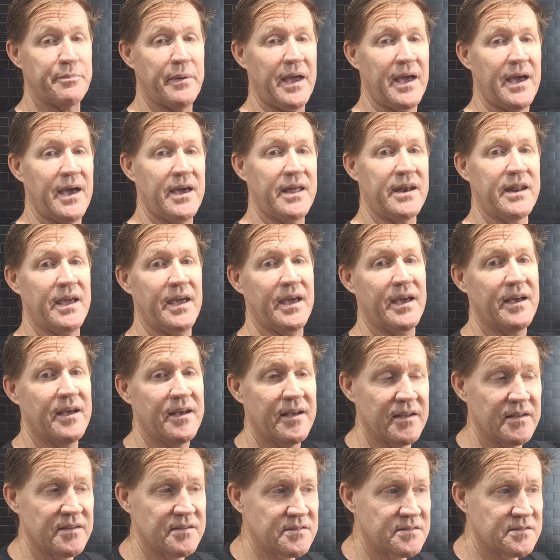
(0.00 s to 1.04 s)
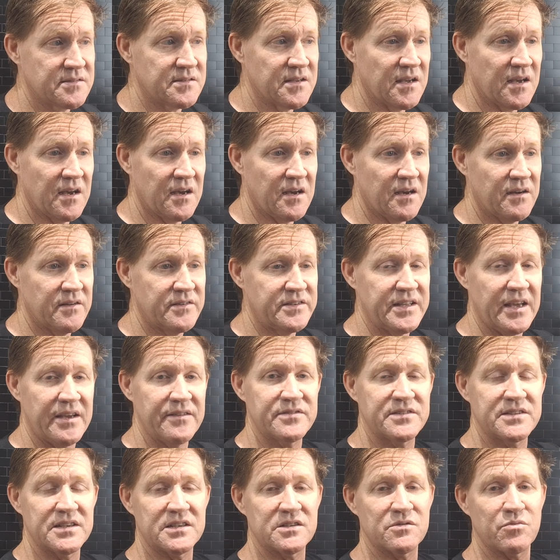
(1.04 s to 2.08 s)
bad as Dave
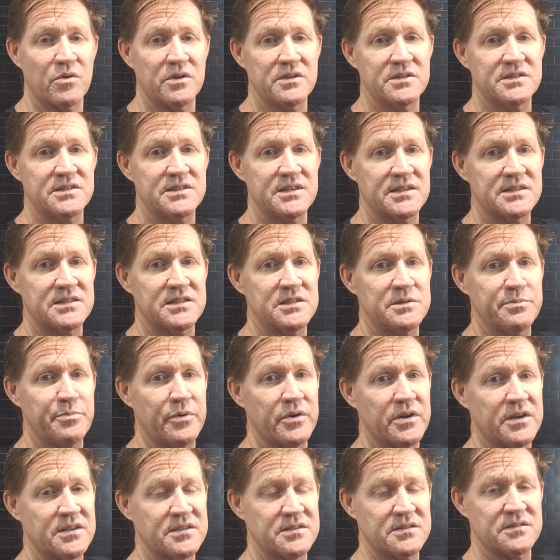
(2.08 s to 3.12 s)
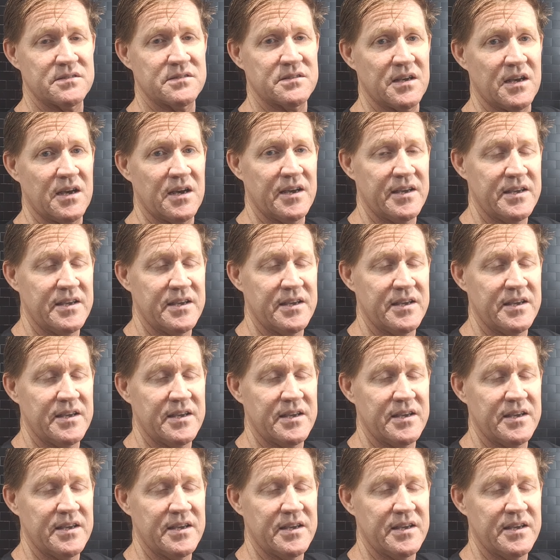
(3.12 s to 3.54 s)
616's books.